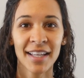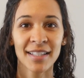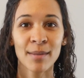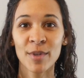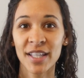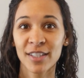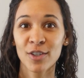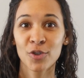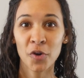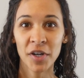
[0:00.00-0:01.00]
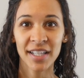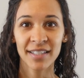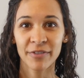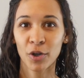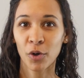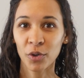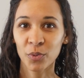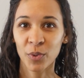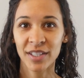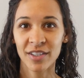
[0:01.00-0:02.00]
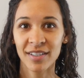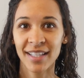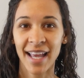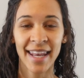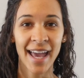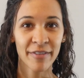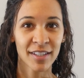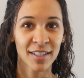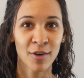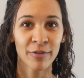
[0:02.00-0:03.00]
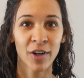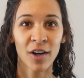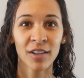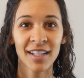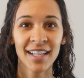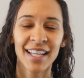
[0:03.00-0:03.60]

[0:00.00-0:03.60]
somewhere that's notorious for cold winters and heavy snowfall,